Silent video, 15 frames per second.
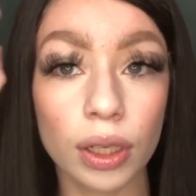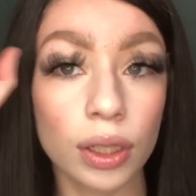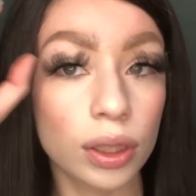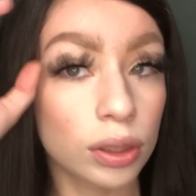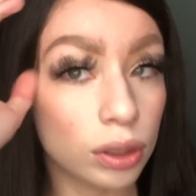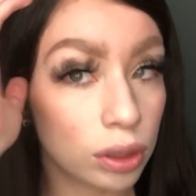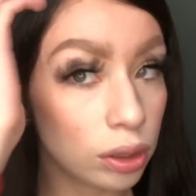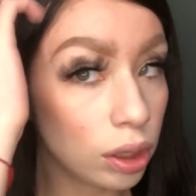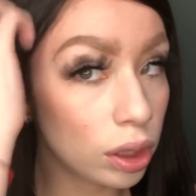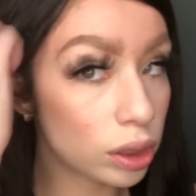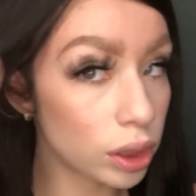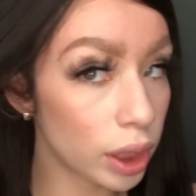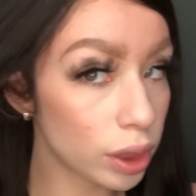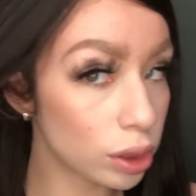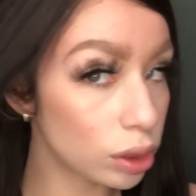She looks
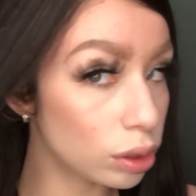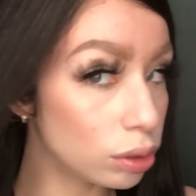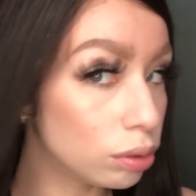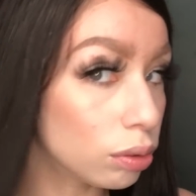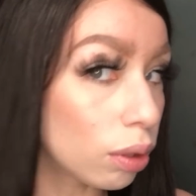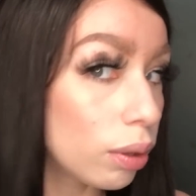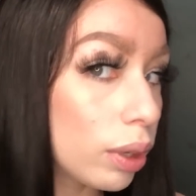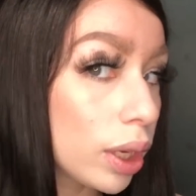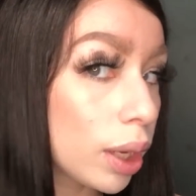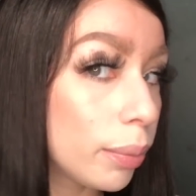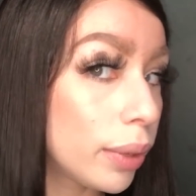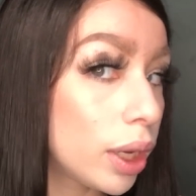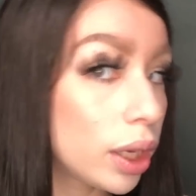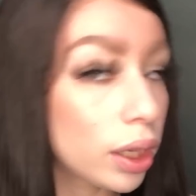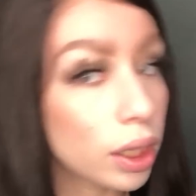like she's growing out
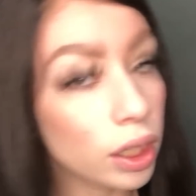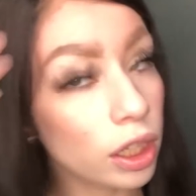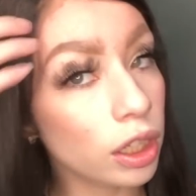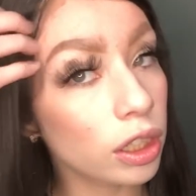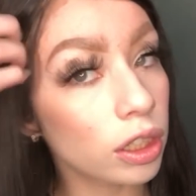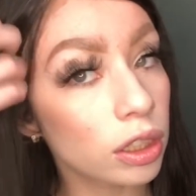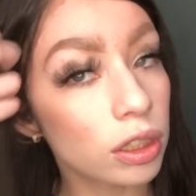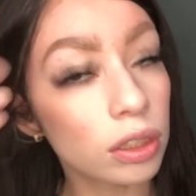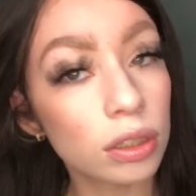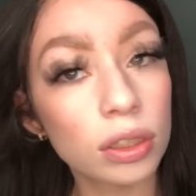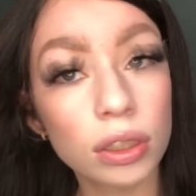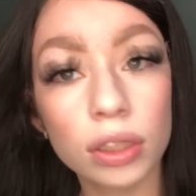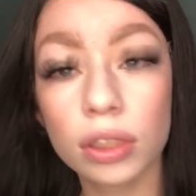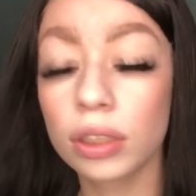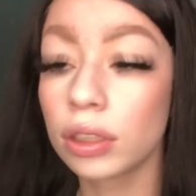my head.
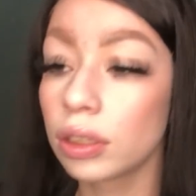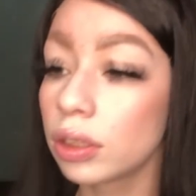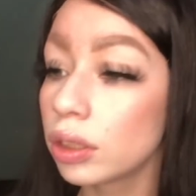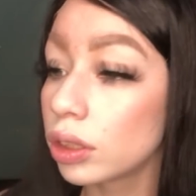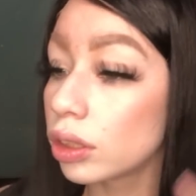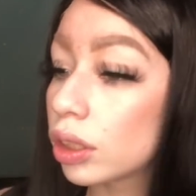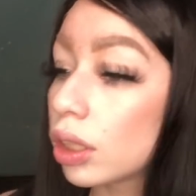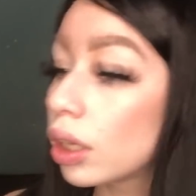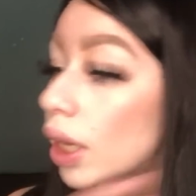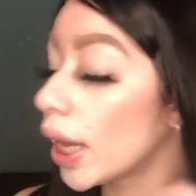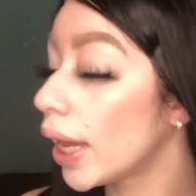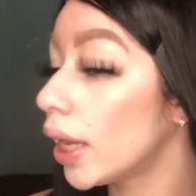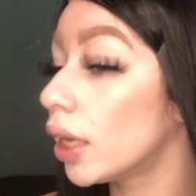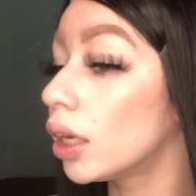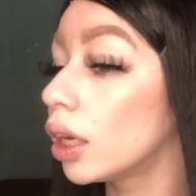
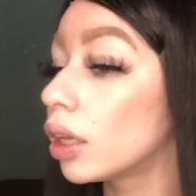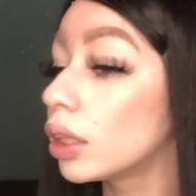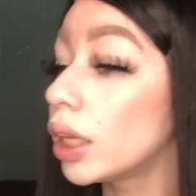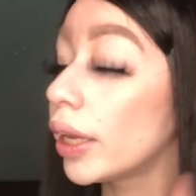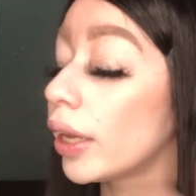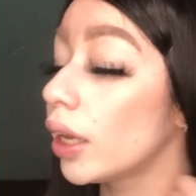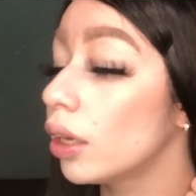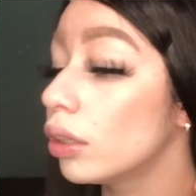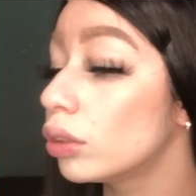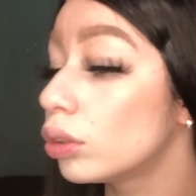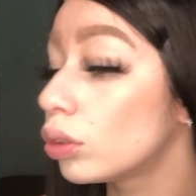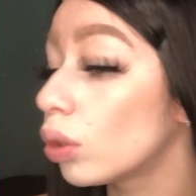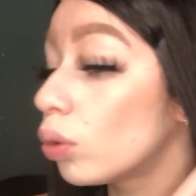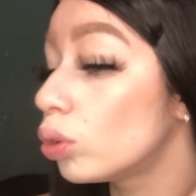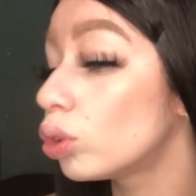And the hair is
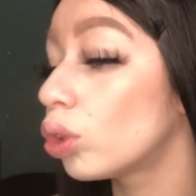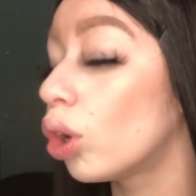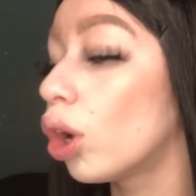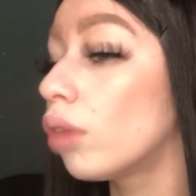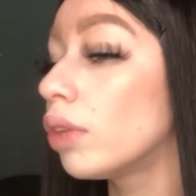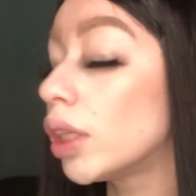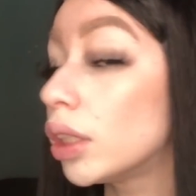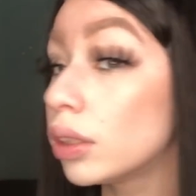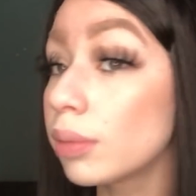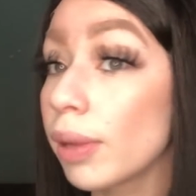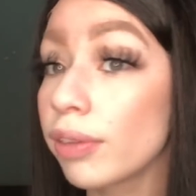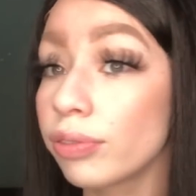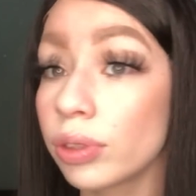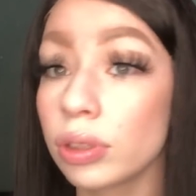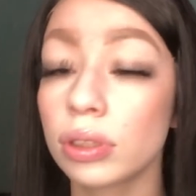so soft. Like, this is my
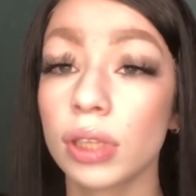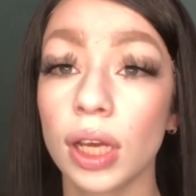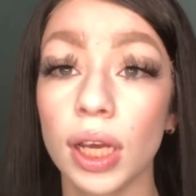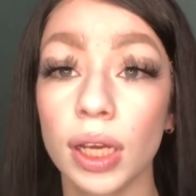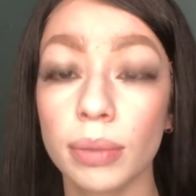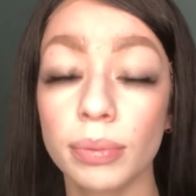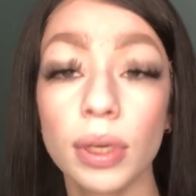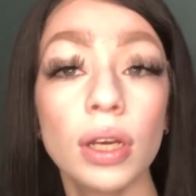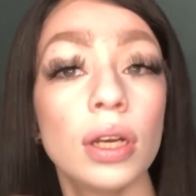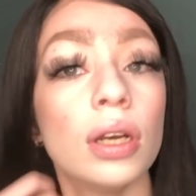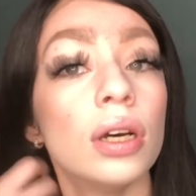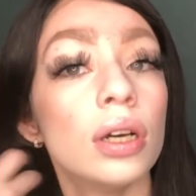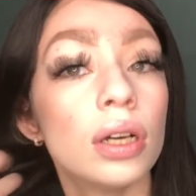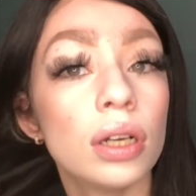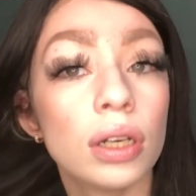first time
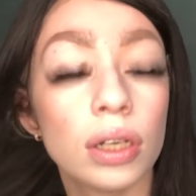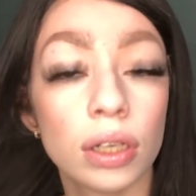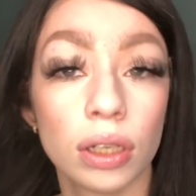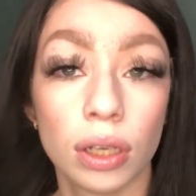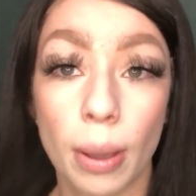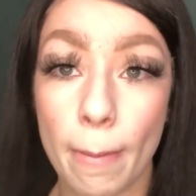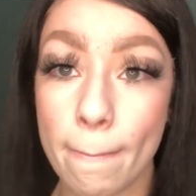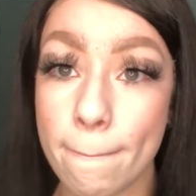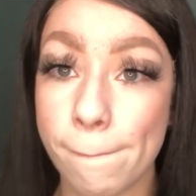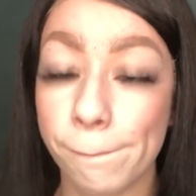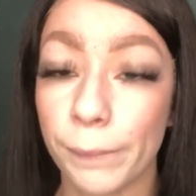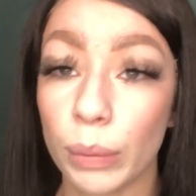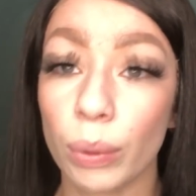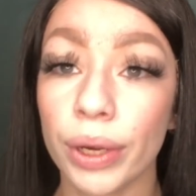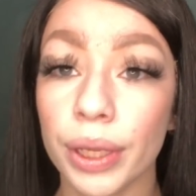
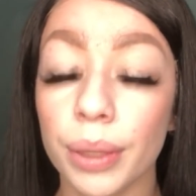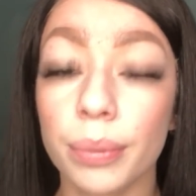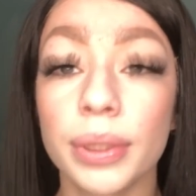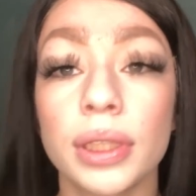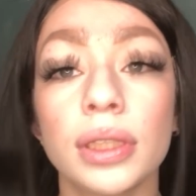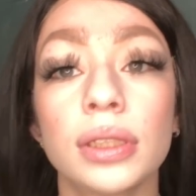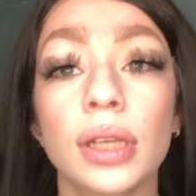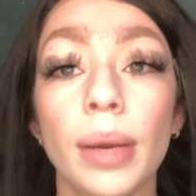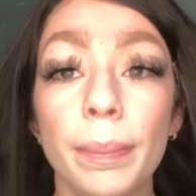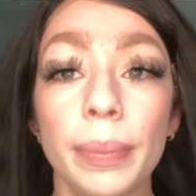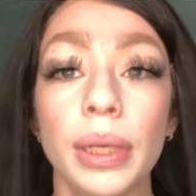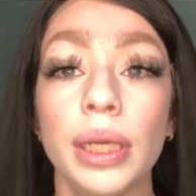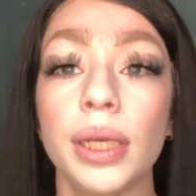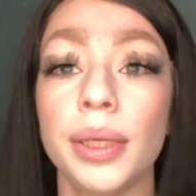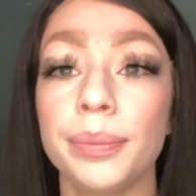working with this
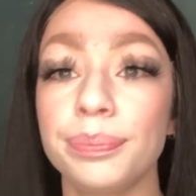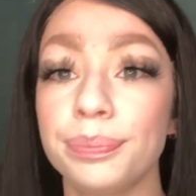company.